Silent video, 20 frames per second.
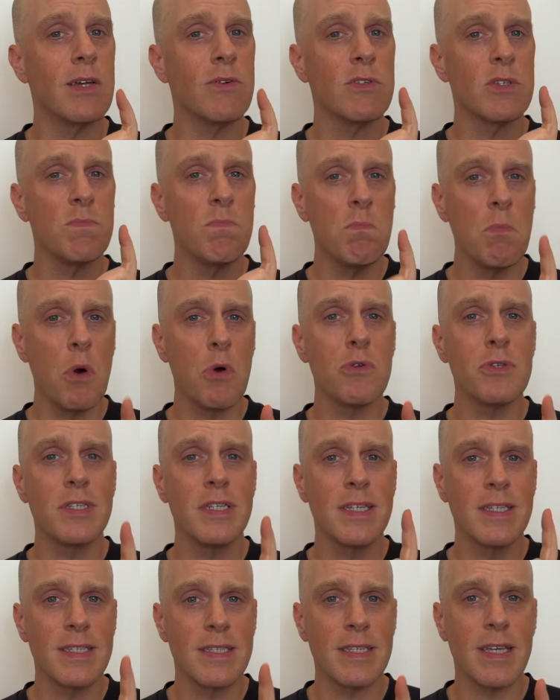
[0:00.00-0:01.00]
I was
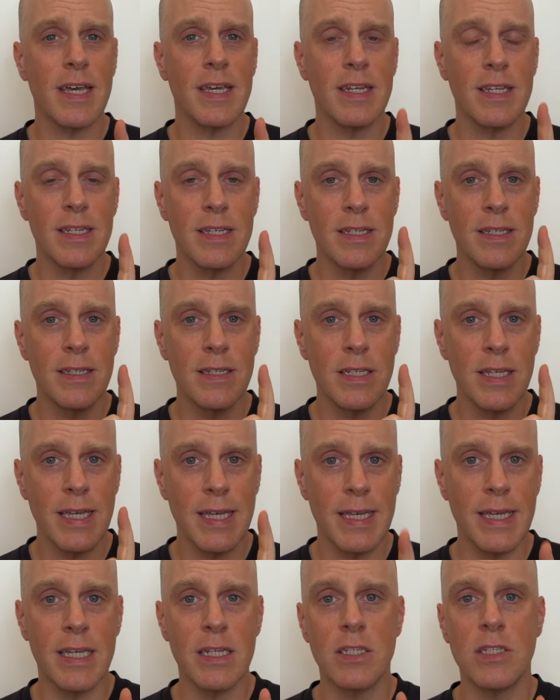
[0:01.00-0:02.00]
most excited to
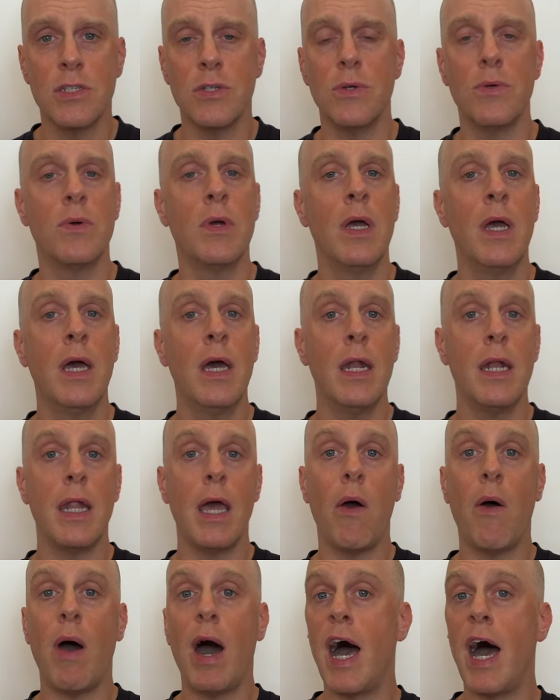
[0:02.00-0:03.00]
get to.
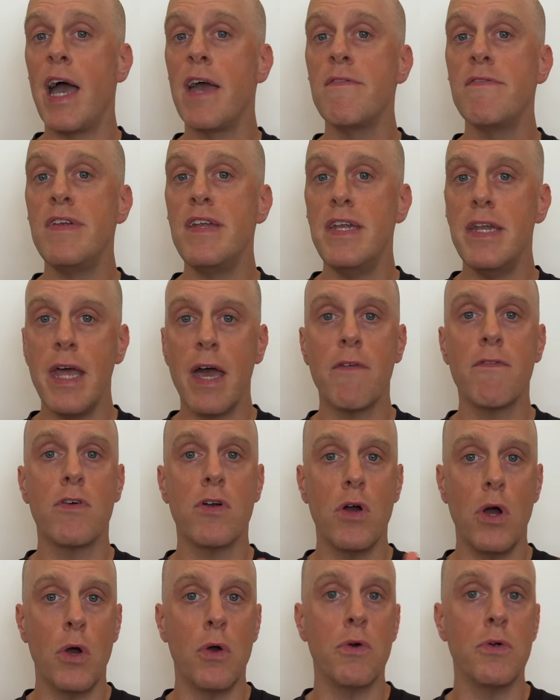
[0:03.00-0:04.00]
Now, I've
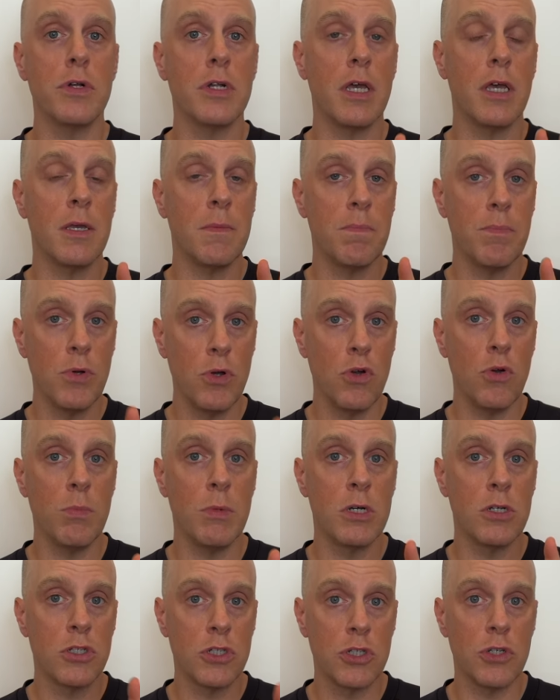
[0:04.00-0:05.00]
never owned a
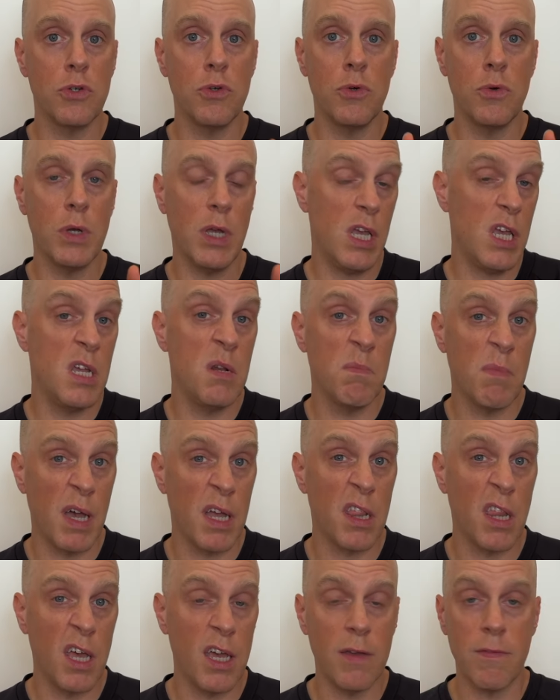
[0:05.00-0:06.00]
Puma shoe in my
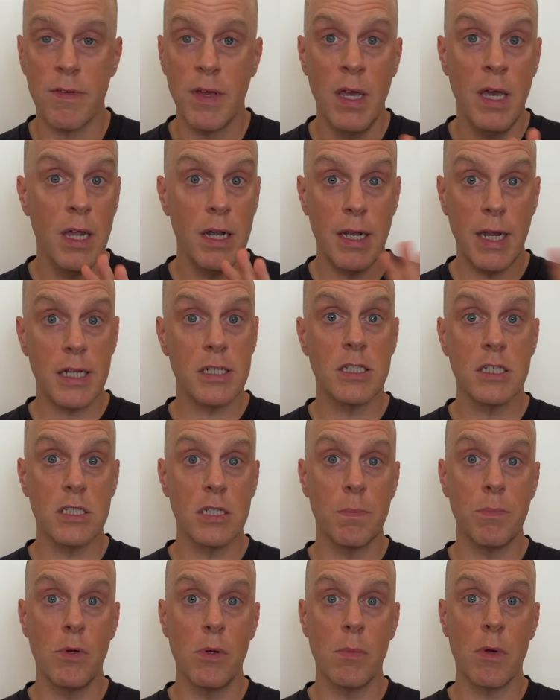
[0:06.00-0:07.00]
life. Not just
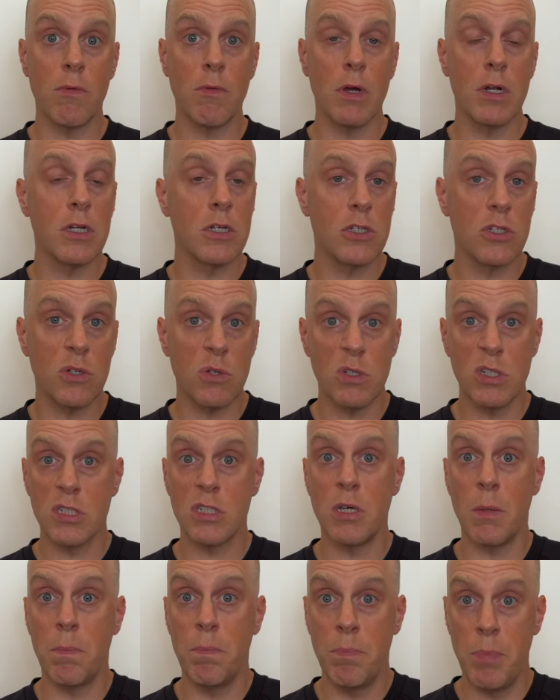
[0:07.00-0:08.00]
a Puma running shoe, just
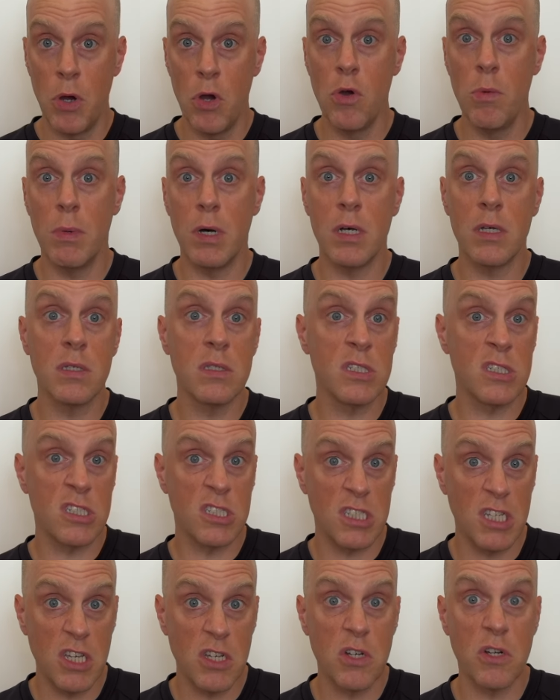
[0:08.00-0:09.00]
a Puma
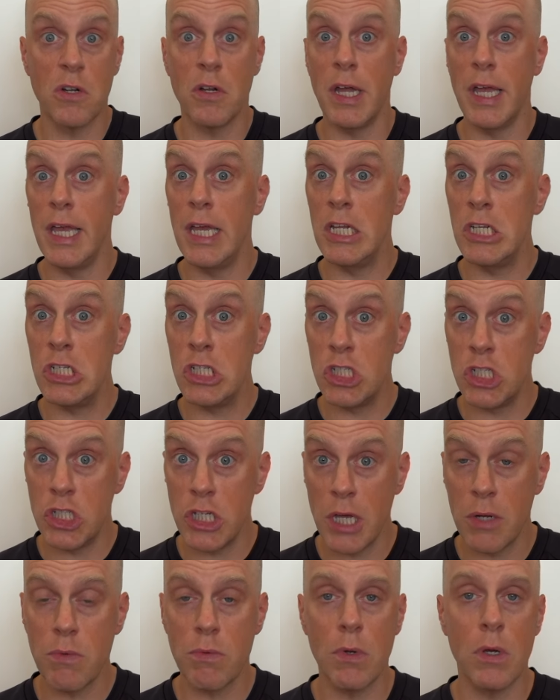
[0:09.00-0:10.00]
sneaker in
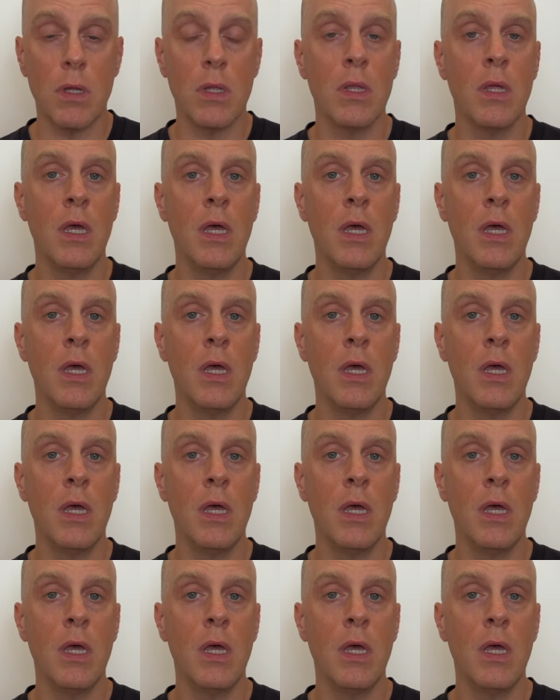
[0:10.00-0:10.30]
general.